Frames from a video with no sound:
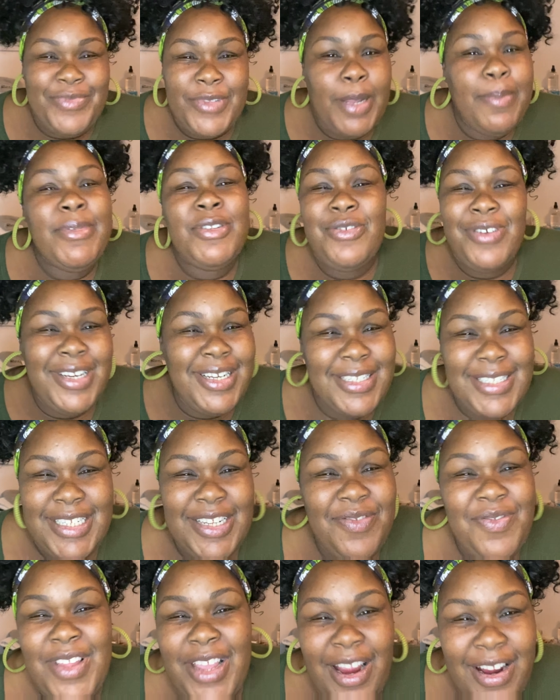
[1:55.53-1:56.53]
majority of the
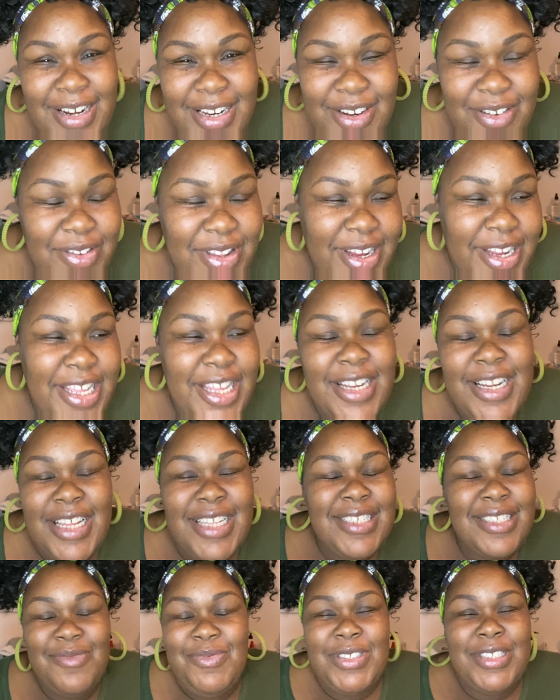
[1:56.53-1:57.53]
stuff they already know they're getting
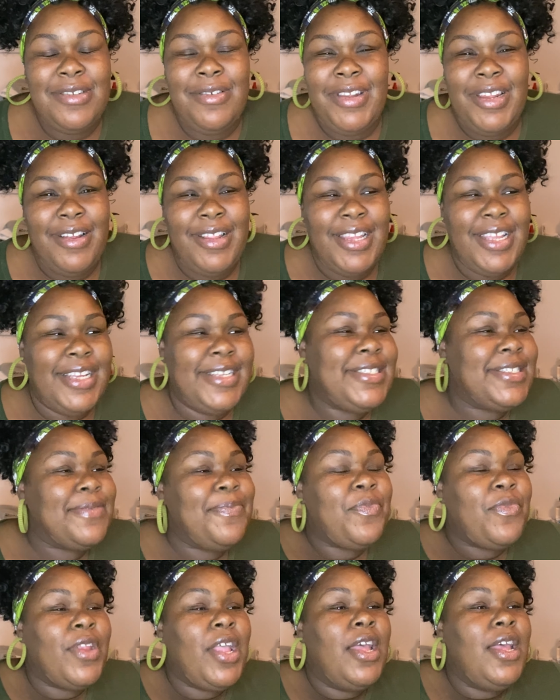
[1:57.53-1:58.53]
because it was on their list
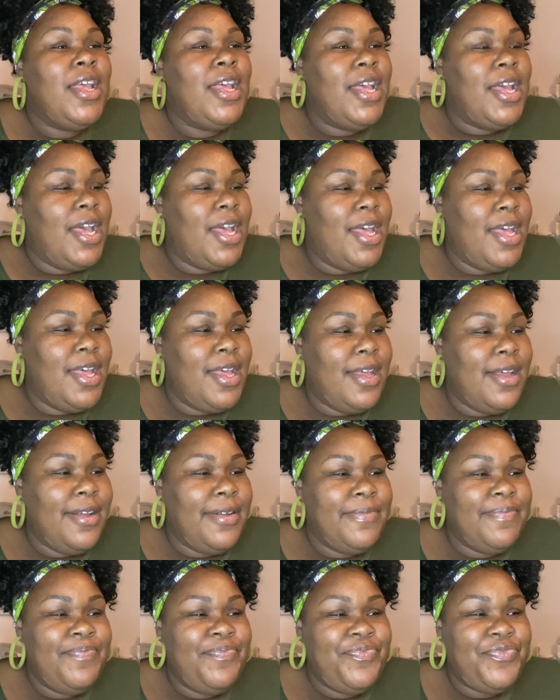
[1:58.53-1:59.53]

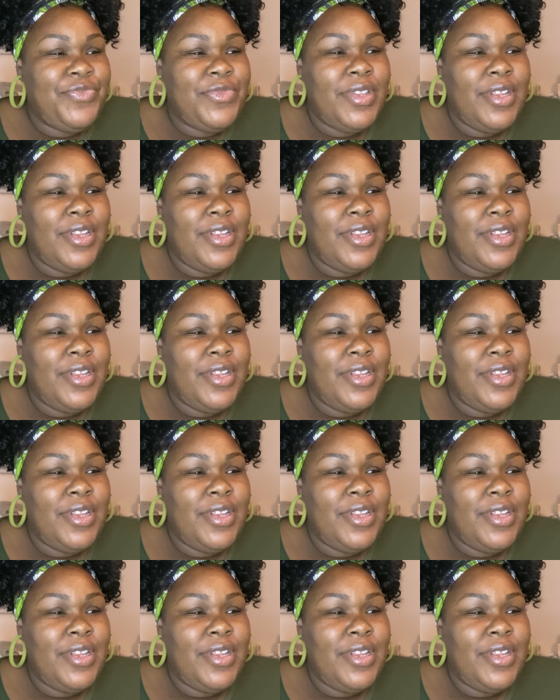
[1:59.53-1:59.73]
um